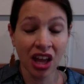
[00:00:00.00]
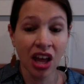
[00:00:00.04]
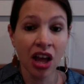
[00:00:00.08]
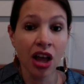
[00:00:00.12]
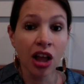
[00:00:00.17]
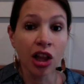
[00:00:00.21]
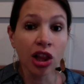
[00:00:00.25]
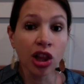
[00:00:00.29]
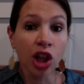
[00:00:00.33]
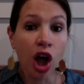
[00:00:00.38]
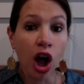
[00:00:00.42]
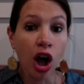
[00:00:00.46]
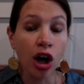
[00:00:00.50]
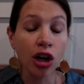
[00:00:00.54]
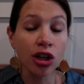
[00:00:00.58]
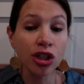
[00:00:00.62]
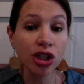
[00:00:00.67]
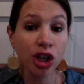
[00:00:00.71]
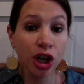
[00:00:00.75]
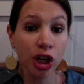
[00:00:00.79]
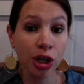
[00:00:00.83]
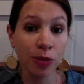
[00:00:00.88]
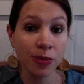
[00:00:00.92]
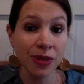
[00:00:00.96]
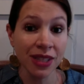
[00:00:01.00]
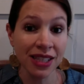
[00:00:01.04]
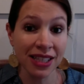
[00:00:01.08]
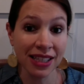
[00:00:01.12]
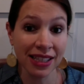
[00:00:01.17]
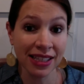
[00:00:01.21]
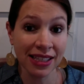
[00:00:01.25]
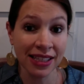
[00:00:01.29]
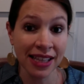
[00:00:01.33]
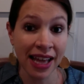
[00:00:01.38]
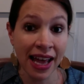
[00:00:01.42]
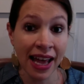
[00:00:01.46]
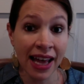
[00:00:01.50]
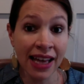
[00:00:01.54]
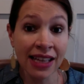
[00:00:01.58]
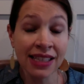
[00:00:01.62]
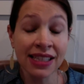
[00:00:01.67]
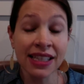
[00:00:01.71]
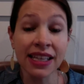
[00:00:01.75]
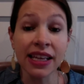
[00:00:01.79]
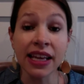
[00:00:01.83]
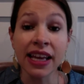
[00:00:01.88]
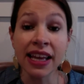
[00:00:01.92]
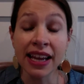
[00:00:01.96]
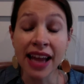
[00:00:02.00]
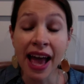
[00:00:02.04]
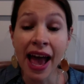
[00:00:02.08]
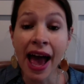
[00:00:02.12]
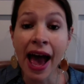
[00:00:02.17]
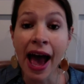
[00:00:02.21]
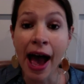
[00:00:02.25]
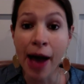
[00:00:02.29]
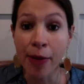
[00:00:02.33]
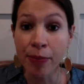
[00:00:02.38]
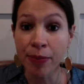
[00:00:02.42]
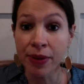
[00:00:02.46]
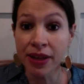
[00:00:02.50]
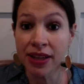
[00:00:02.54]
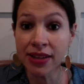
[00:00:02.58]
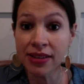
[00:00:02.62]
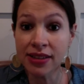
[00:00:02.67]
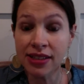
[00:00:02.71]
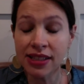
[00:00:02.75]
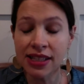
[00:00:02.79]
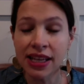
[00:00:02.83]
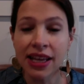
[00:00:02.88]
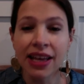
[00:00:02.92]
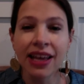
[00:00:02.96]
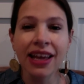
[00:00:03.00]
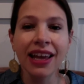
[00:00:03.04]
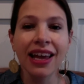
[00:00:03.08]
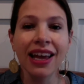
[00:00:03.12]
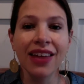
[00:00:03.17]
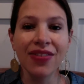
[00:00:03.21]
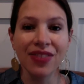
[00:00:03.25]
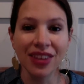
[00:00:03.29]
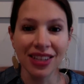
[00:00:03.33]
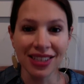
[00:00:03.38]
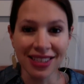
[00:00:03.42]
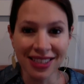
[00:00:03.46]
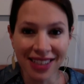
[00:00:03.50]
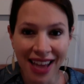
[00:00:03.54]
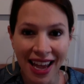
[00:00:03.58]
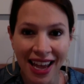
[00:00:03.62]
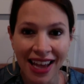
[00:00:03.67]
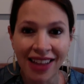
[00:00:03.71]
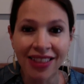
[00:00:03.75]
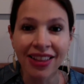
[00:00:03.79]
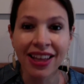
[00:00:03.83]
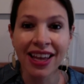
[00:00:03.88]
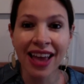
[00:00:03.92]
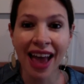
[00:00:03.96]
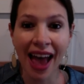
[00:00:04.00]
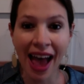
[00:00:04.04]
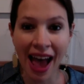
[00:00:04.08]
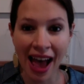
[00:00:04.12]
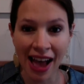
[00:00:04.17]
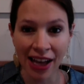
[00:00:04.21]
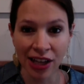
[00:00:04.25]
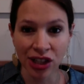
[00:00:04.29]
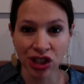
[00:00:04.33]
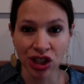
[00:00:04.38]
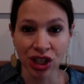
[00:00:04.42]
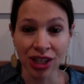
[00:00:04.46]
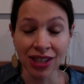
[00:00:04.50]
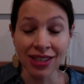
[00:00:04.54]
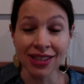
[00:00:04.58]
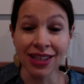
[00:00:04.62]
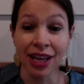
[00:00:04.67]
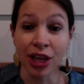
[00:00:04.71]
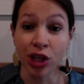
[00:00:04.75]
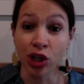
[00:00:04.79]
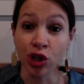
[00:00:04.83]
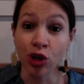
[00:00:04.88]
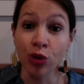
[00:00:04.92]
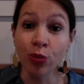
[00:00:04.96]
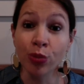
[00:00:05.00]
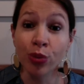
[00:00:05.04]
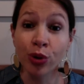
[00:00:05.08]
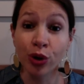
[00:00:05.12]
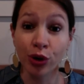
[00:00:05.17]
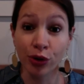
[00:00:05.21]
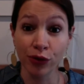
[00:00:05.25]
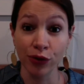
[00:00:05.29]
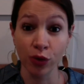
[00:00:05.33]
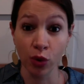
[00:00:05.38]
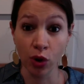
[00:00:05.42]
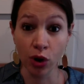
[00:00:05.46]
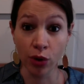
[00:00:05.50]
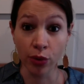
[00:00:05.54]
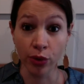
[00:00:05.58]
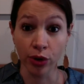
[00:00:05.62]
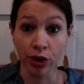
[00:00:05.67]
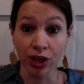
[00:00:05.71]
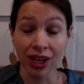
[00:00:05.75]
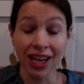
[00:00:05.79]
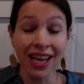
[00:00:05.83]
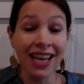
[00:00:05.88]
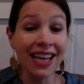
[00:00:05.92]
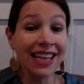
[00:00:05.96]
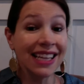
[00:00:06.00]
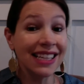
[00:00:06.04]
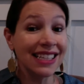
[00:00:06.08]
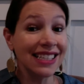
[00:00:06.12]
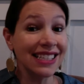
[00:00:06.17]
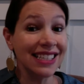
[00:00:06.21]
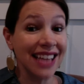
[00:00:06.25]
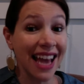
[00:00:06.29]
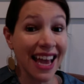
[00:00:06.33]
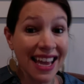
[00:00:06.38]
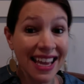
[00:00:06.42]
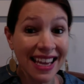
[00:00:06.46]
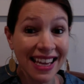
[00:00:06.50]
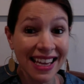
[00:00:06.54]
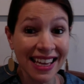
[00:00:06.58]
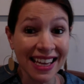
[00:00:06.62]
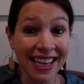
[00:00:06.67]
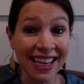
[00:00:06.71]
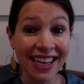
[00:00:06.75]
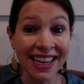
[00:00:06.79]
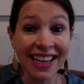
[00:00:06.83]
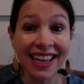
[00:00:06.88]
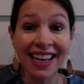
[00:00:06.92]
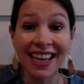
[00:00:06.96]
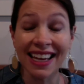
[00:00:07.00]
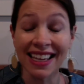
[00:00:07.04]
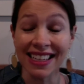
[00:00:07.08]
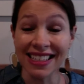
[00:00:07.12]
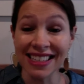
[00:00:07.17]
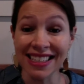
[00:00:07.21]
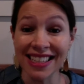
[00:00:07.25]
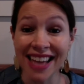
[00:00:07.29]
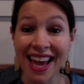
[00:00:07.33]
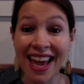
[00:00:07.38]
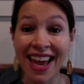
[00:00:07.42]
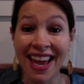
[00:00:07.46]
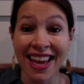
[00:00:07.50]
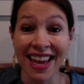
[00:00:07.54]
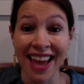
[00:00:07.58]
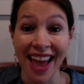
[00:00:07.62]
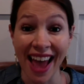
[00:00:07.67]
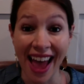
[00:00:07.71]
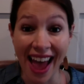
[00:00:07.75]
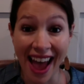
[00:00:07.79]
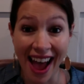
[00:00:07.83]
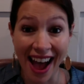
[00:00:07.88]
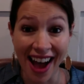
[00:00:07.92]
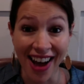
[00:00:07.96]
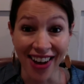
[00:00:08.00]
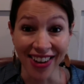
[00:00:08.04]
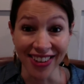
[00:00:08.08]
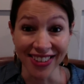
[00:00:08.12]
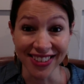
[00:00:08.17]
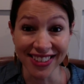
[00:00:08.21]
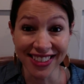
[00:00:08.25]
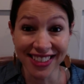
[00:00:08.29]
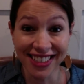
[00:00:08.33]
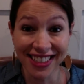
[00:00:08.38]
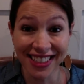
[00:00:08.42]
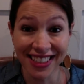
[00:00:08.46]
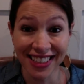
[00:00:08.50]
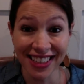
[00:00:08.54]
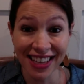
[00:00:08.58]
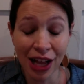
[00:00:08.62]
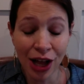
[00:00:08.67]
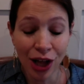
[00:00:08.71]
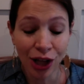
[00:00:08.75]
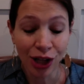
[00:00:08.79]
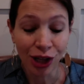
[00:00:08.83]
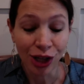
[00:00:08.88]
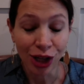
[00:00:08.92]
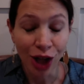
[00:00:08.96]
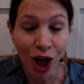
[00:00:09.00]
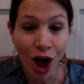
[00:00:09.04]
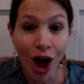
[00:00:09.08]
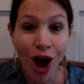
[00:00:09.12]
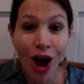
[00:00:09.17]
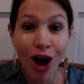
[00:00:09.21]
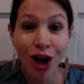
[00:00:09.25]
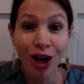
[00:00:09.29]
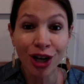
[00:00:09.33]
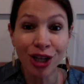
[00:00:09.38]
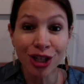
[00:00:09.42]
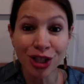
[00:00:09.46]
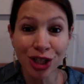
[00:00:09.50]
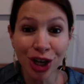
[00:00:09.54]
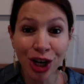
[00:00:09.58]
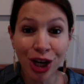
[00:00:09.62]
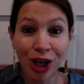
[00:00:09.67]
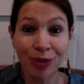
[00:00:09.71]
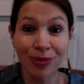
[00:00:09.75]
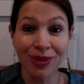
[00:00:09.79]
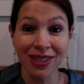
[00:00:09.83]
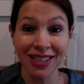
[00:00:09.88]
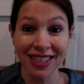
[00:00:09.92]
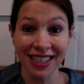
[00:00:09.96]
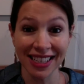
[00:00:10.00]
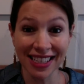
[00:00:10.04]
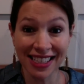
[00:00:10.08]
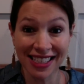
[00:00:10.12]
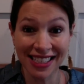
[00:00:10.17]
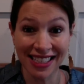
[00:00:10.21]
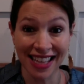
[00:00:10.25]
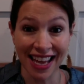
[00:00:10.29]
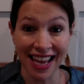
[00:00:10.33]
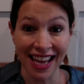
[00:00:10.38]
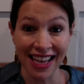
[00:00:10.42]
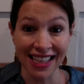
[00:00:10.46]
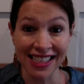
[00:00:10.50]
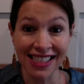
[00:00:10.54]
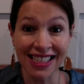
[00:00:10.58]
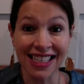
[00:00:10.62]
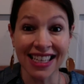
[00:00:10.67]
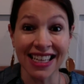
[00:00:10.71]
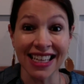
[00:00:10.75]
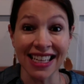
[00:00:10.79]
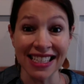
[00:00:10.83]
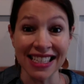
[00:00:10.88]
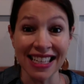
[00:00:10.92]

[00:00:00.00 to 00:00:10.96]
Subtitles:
Long-term success, it happens in the daily actions that you put forward day in and day out. Long-term success is